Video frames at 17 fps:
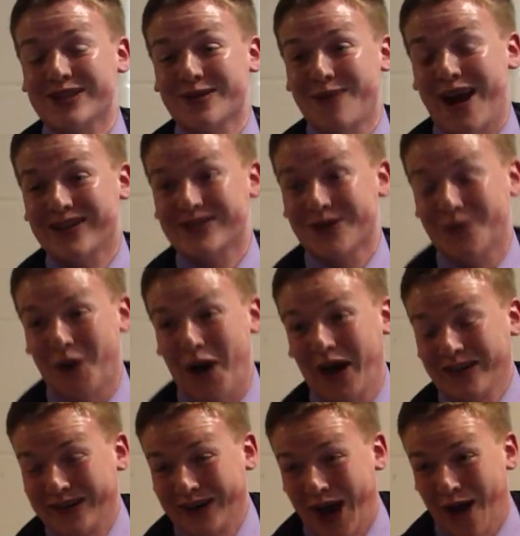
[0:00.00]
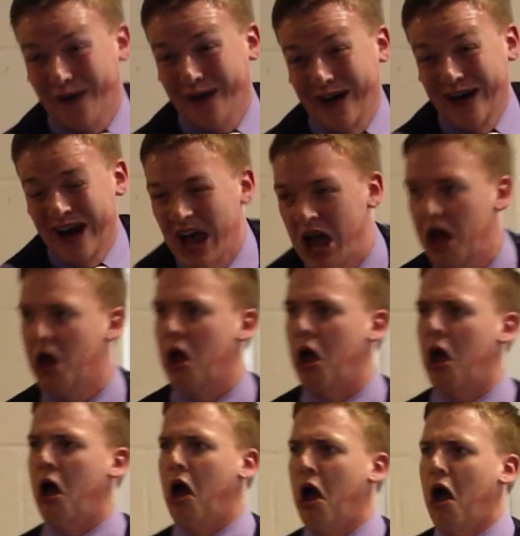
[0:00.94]
the major work going?
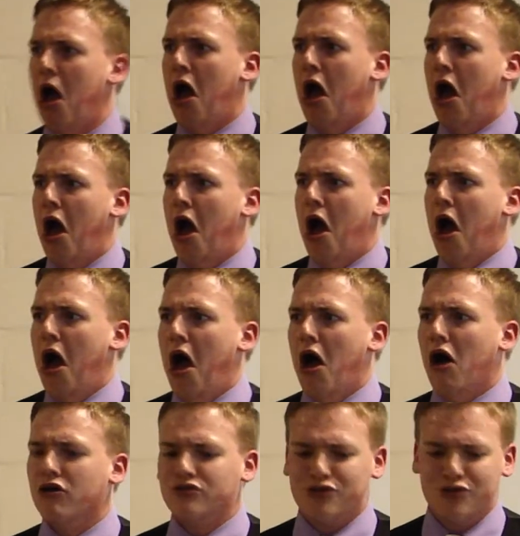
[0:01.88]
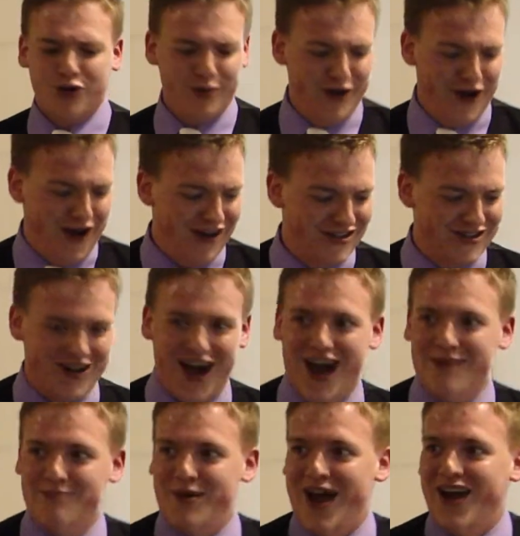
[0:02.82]
To be honest,
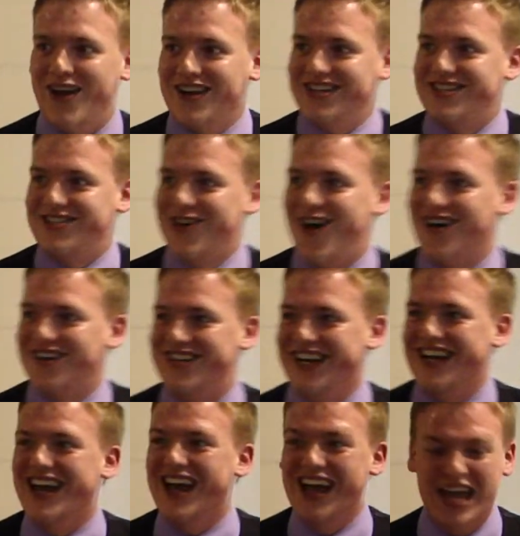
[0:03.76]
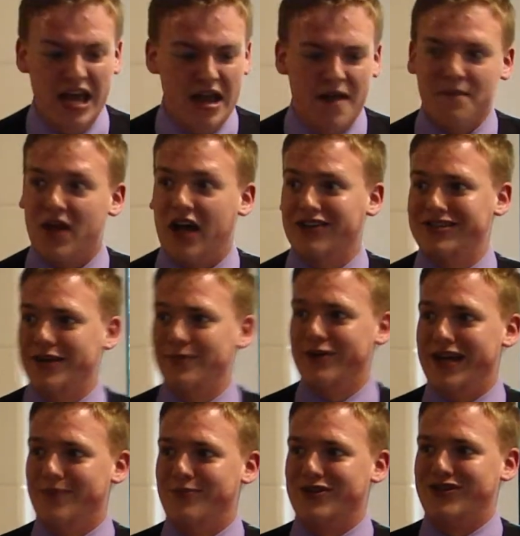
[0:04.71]
I barely started. I seem to
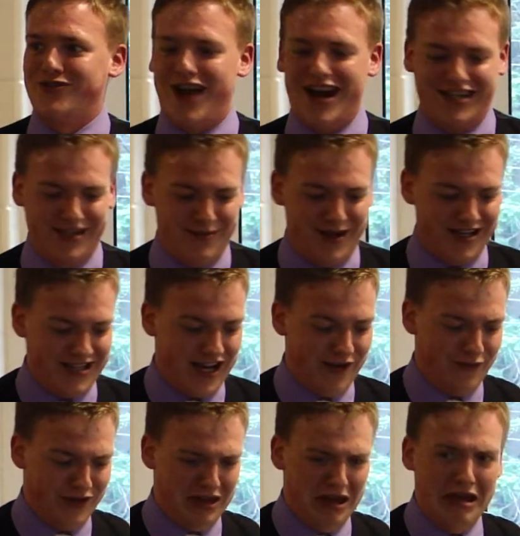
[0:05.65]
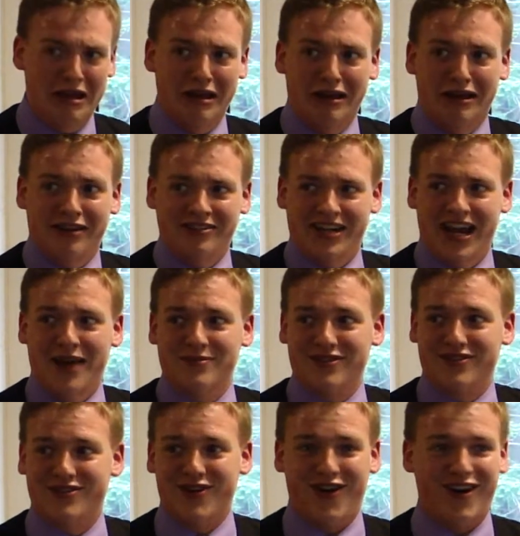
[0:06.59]
keep distracting myself with games
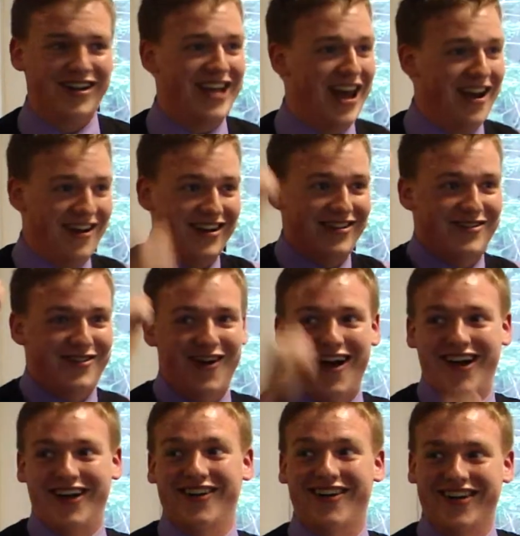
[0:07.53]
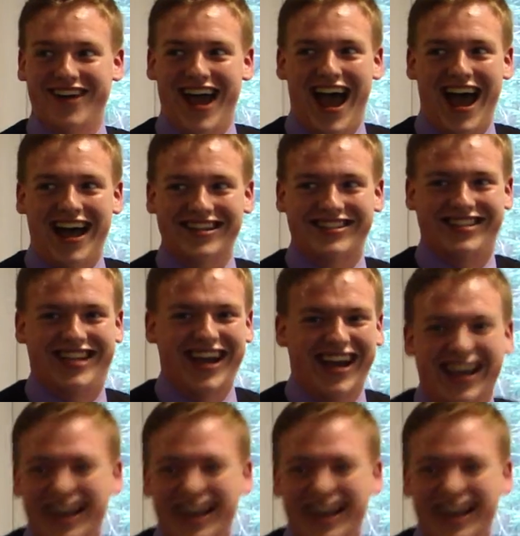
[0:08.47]
of solitaire and trying on hats.